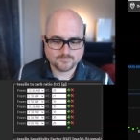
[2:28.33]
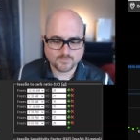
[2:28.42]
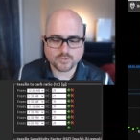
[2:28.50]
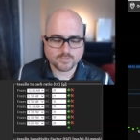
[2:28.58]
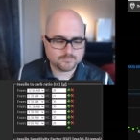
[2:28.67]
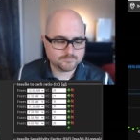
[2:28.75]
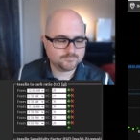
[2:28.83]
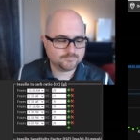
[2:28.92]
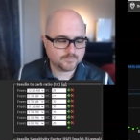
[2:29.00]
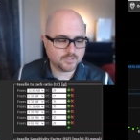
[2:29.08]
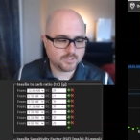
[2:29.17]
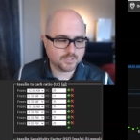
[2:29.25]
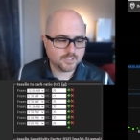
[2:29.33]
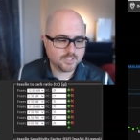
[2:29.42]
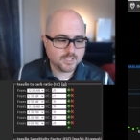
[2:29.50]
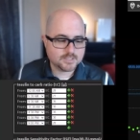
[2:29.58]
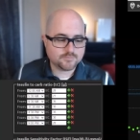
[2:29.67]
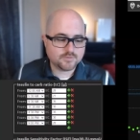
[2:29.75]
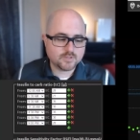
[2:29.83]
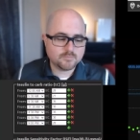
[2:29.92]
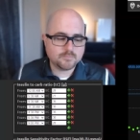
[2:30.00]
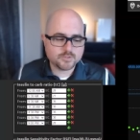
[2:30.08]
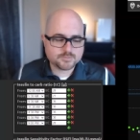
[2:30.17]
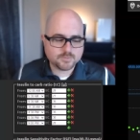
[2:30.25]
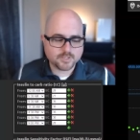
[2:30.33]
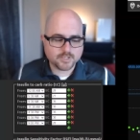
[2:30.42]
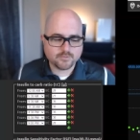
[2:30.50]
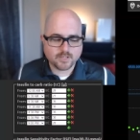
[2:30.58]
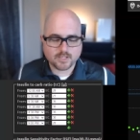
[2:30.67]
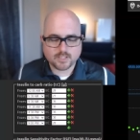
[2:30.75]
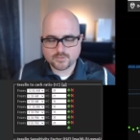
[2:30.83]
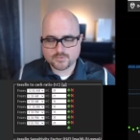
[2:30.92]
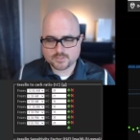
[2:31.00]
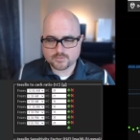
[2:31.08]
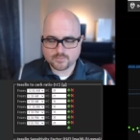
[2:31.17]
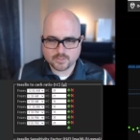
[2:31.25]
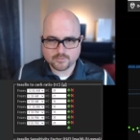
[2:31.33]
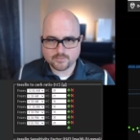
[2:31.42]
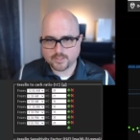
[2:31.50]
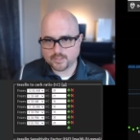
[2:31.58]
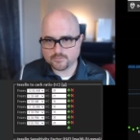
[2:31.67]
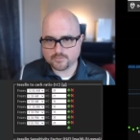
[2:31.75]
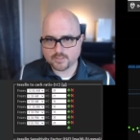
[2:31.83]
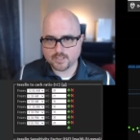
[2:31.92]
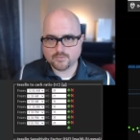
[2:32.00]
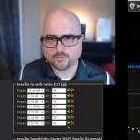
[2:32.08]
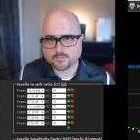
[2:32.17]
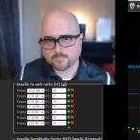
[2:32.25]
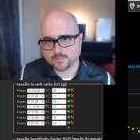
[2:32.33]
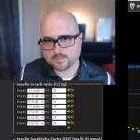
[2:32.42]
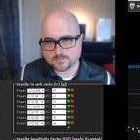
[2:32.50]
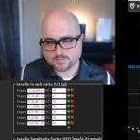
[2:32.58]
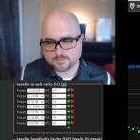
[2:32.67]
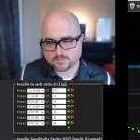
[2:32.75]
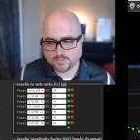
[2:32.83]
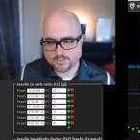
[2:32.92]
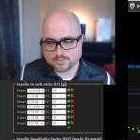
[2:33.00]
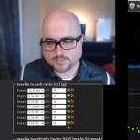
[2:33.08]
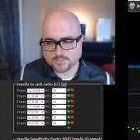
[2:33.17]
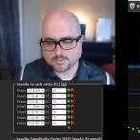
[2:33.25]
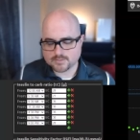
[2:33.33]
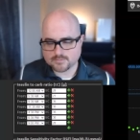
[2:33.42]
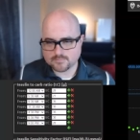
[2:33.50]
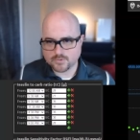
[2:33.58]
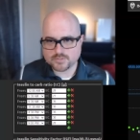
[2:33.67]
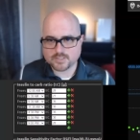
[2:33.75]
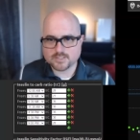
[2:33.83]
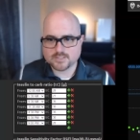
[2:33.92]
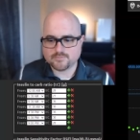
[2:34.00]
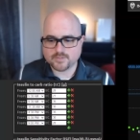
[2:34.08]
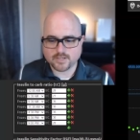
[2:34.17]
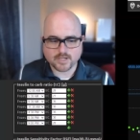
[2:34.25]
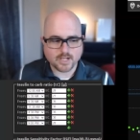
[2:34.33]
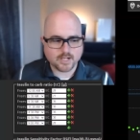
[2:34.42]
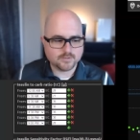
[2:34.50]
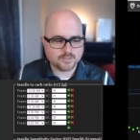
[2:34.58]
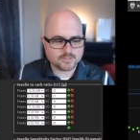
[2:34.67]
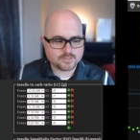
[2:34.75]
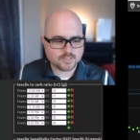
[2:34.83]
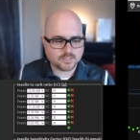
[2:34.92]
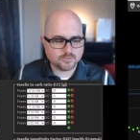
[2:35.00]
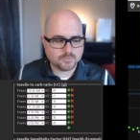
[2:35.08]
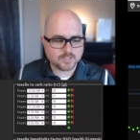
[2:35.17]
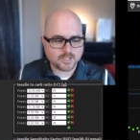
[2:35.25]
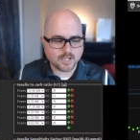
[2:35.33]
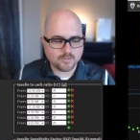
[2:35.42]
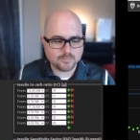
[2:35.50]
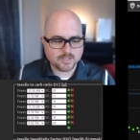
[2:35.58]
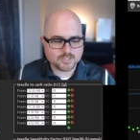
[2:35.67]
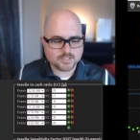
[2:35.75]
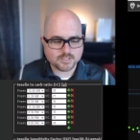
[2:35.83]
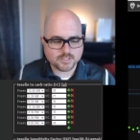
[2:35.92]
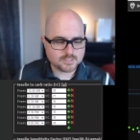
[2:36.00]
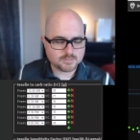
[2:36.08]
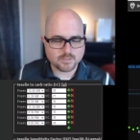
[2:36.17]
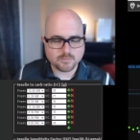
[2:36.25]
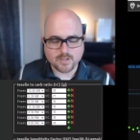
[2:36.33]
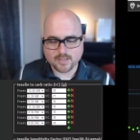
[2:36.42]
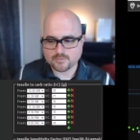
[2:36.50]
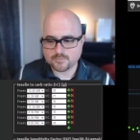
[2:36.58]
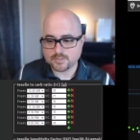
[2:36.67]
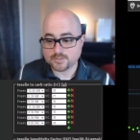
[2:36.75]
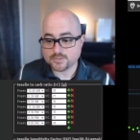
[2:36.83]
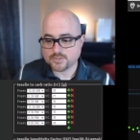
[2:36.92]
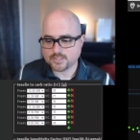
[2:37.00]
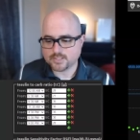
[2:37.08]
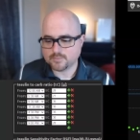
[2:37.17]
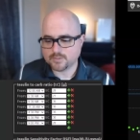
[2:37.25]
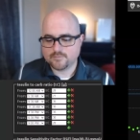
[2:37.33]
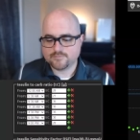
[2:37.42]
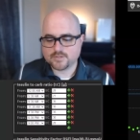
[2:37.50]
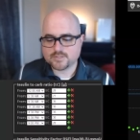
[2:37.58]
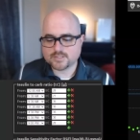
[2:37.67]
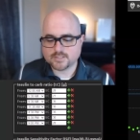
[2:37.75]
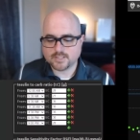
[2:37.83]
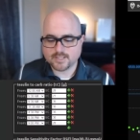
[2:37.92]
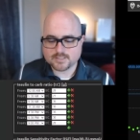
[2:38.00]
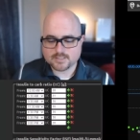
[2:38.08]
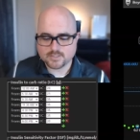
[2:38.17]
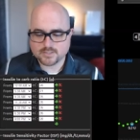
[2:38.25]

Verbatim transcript: Okay right. So for the most part, you're running close to one rate overnight, which makes this easier mostly to figure out. There's a little bit of combination here. Some of the math will be a little tricky, but first glance, you can